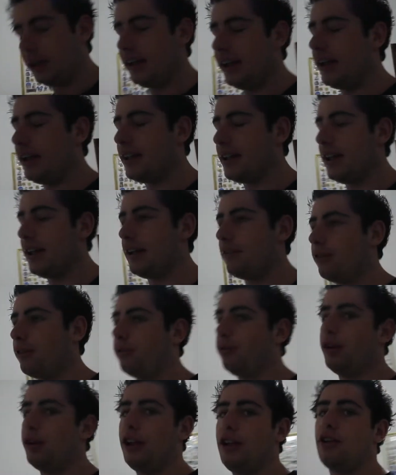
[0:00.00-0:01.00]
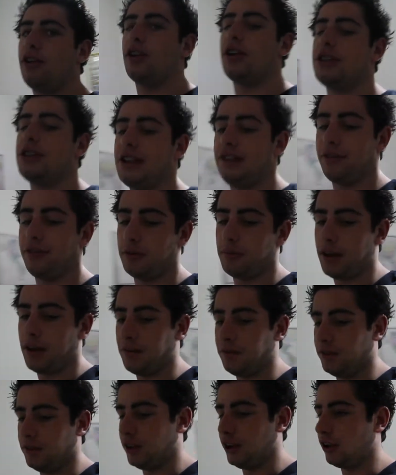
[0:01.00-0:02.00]
need to think of a really good idea for a
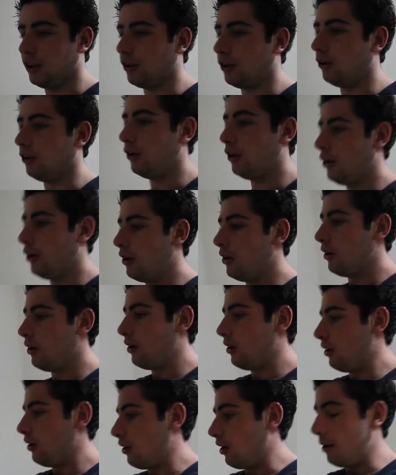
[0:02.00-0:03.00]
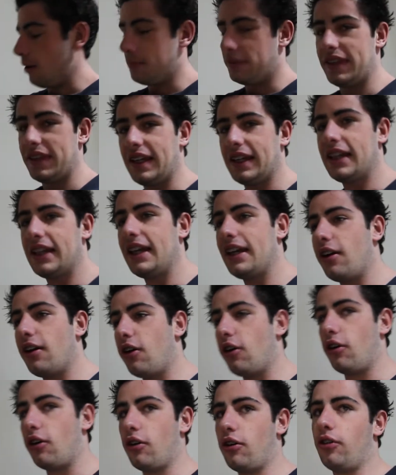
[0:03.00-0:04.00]
main video. I'm thinking
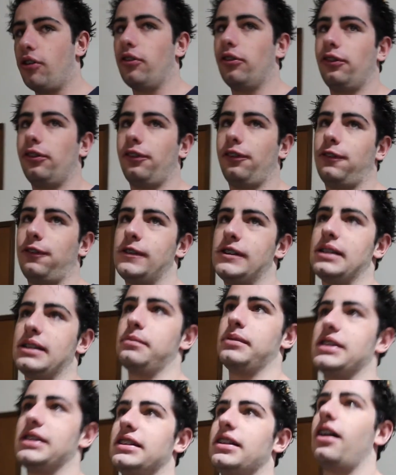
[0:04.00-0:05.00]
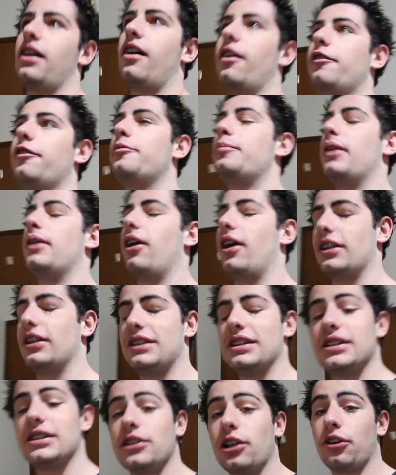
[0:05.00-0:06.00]
of some stuff, but I
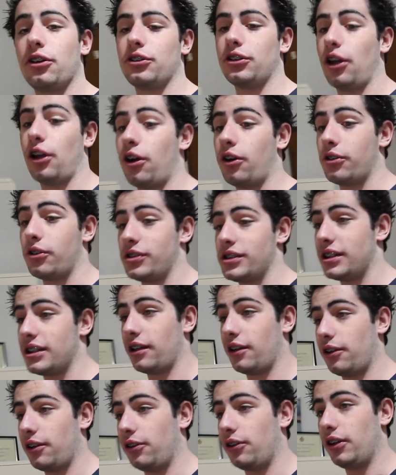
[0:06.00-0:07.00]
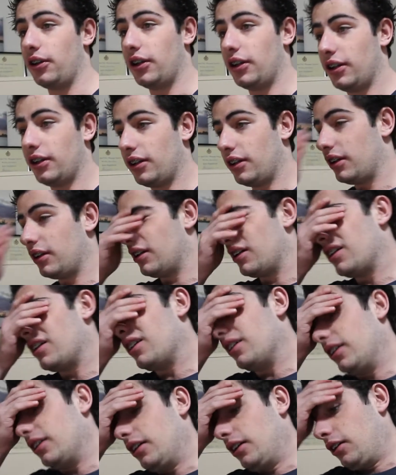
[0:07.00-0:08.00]
just don't know, so
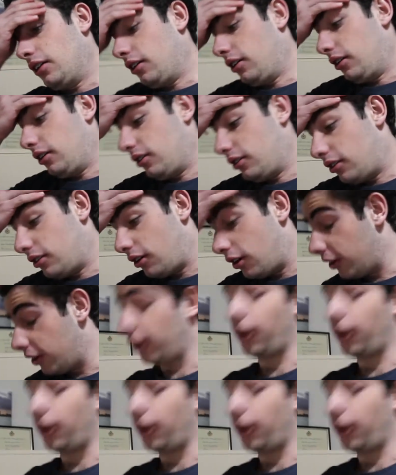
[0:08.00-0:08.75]
I don't